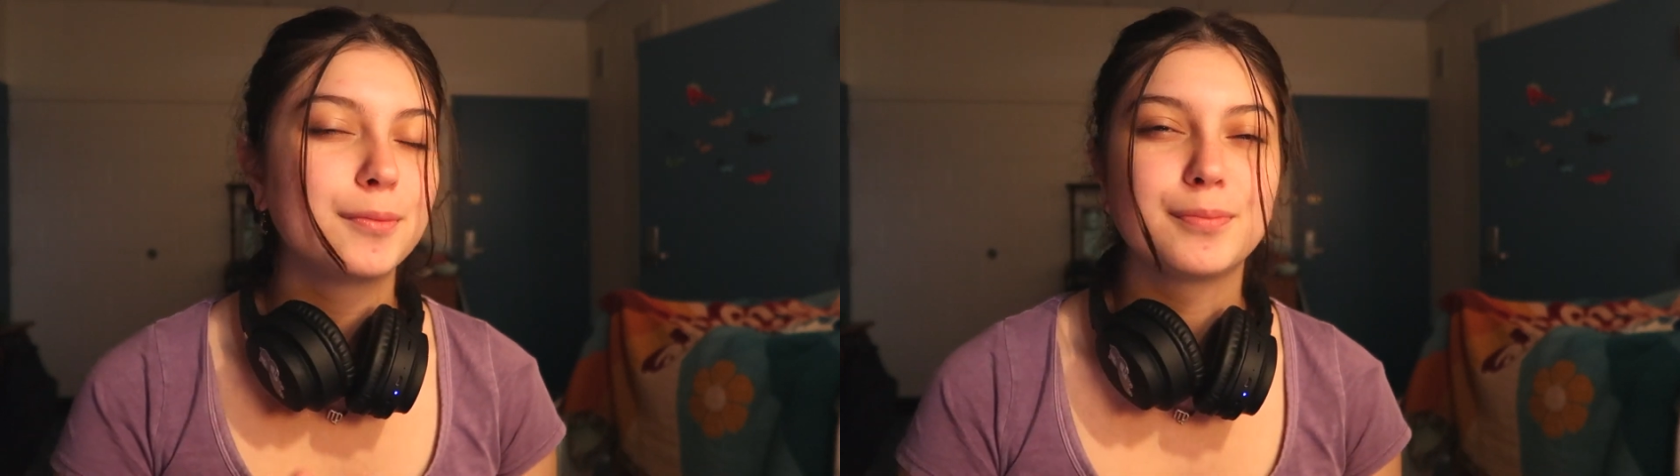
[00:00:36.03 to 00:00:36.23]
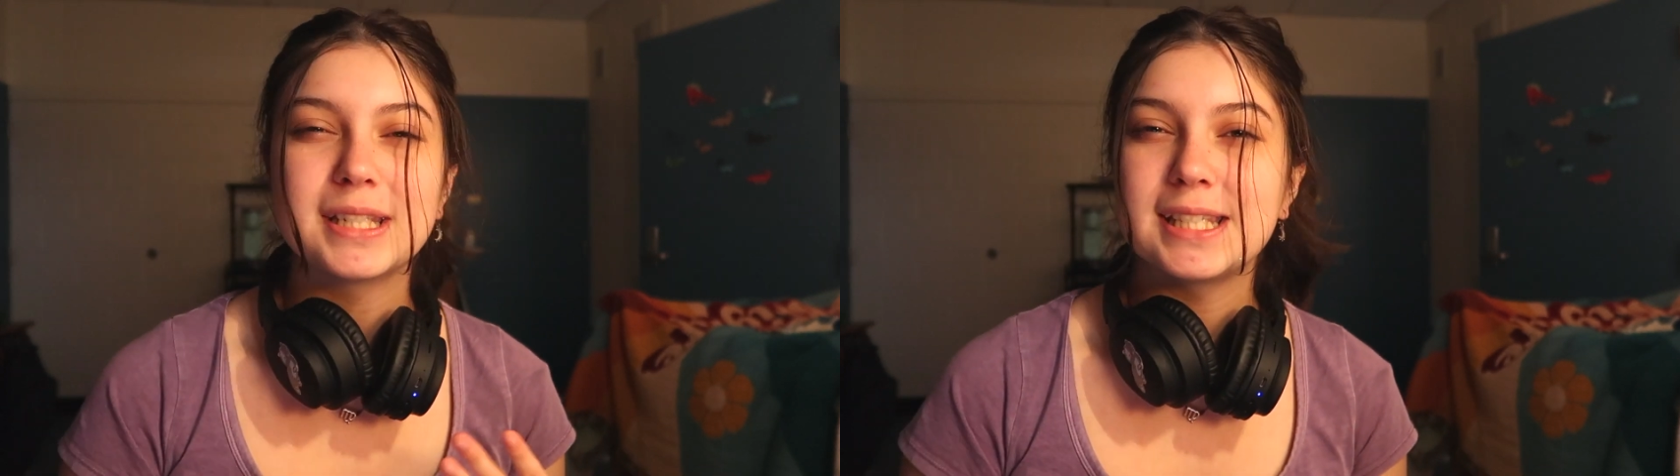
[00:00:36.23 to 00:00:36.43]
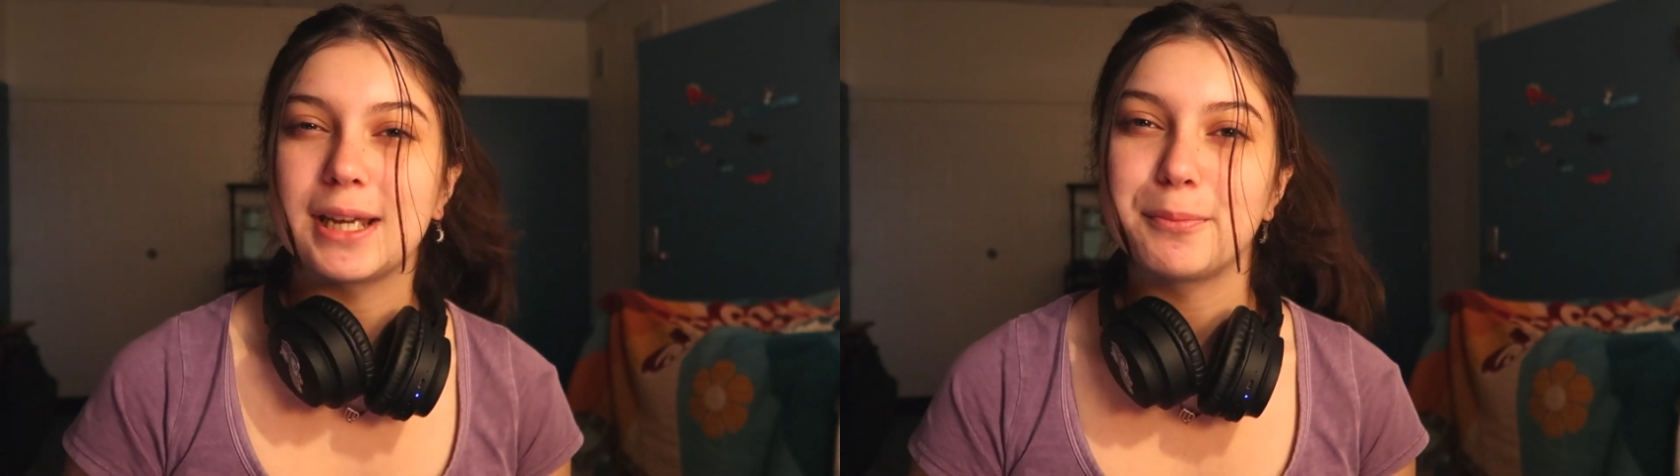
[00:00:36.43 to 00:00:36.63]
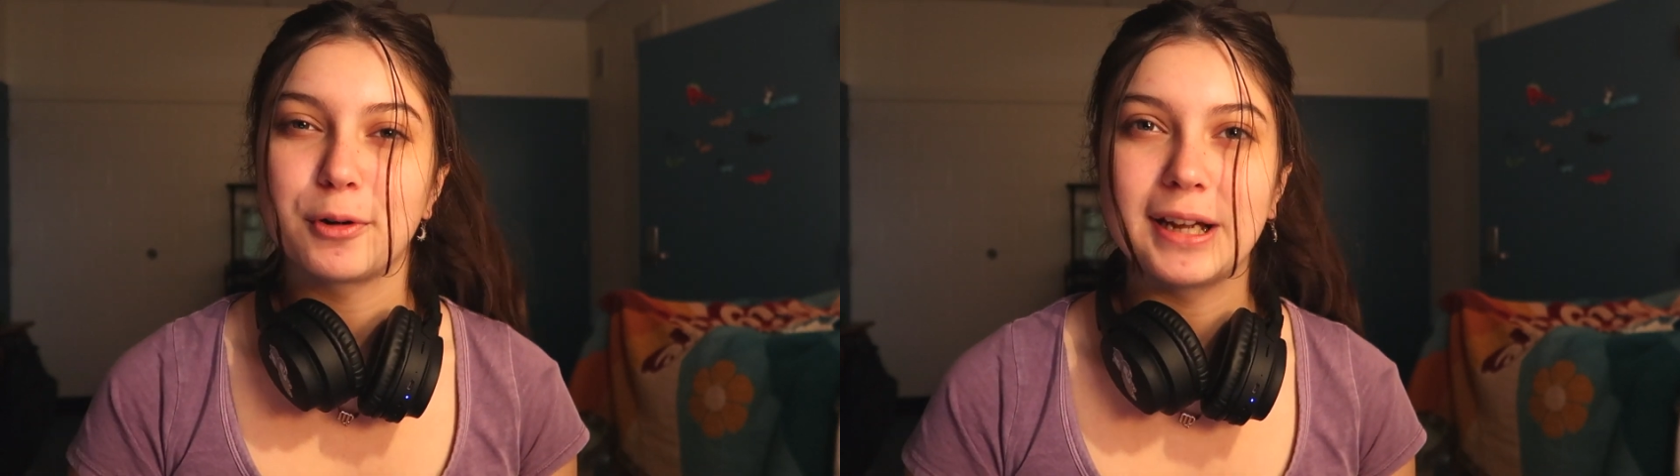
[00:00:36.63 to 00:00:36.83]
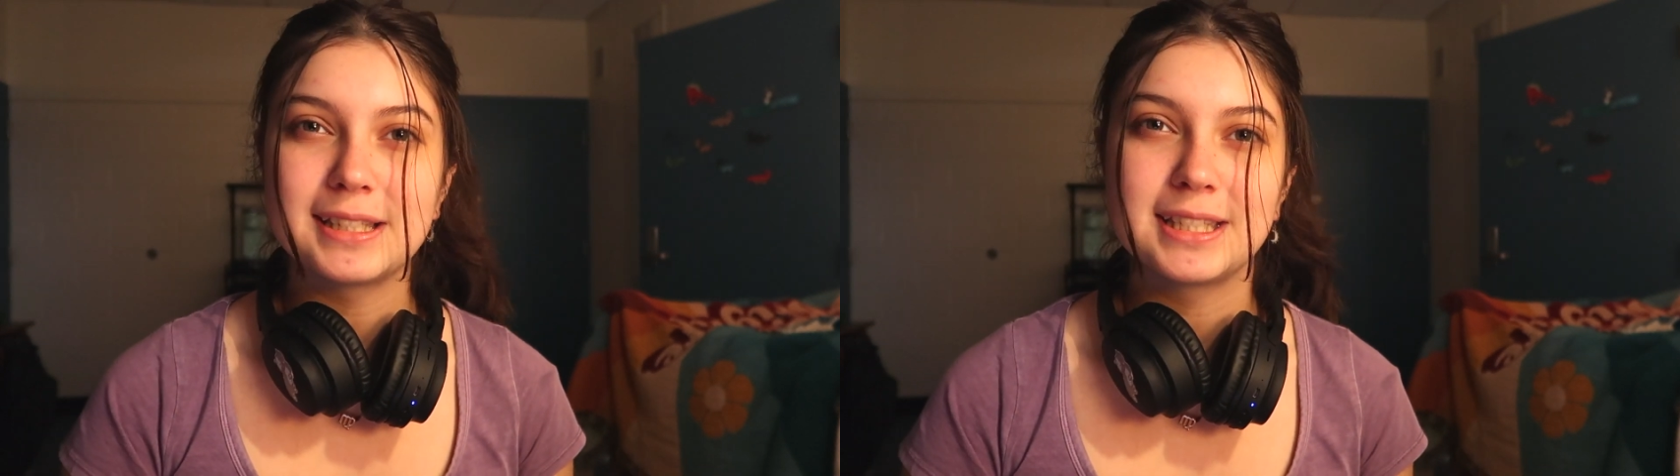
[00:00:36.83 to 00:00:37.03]
the same
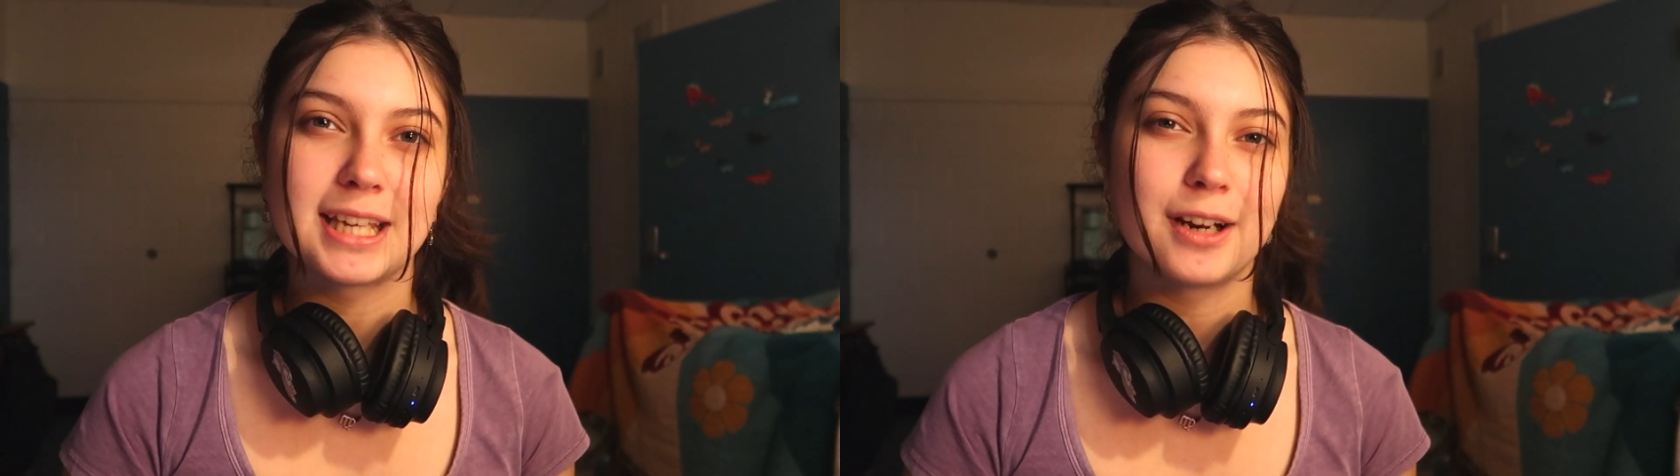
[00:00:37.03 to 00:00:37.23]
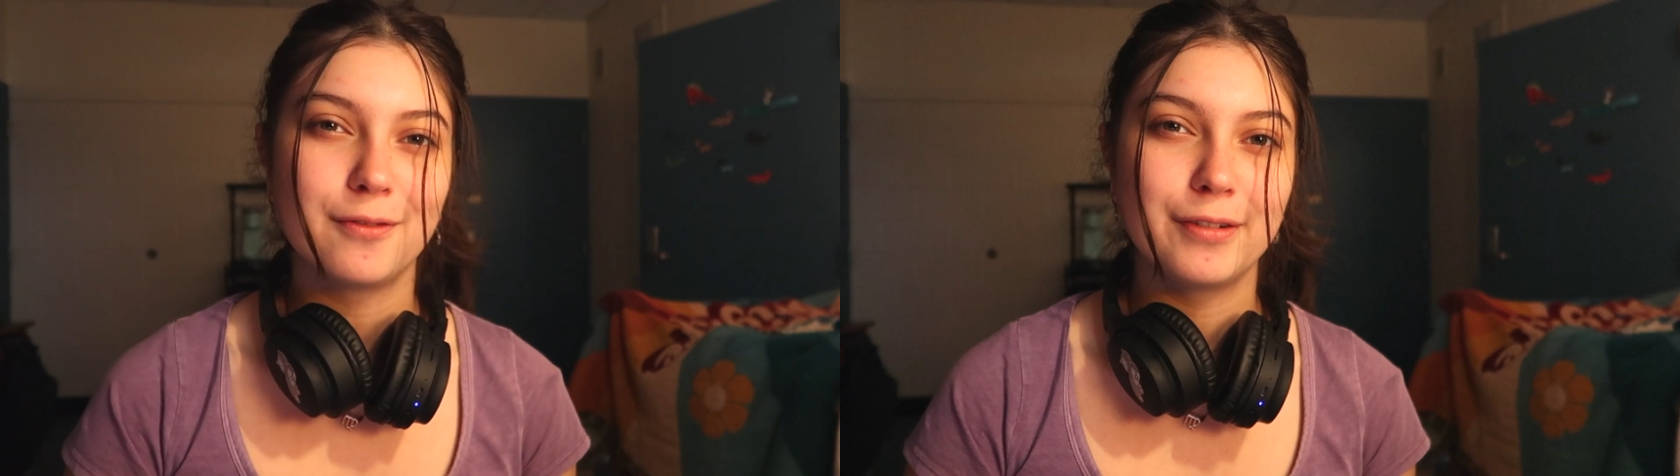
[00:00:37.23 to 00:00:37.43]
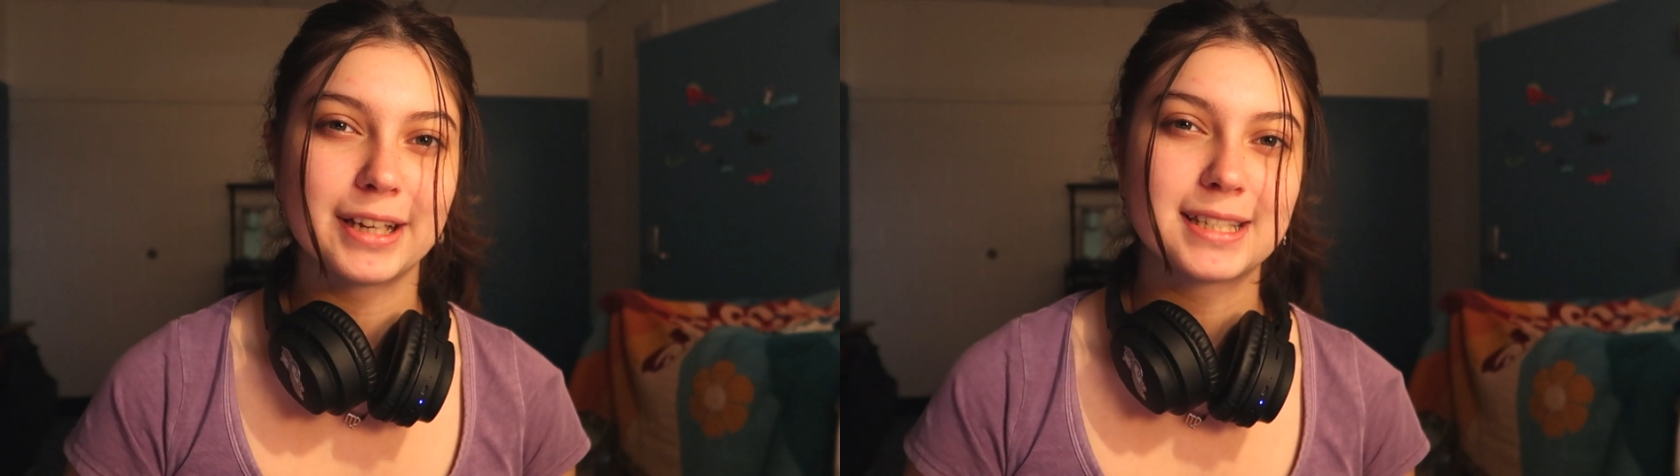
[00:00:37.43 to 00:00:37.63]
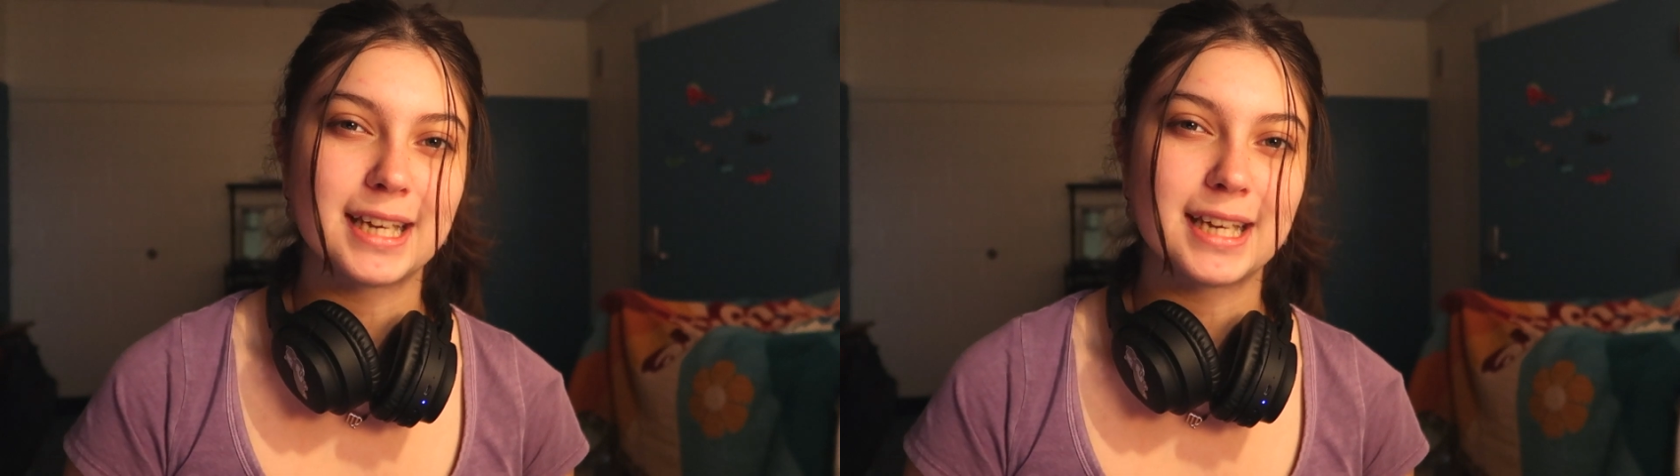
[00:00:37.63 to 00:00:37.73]
price to get it fixed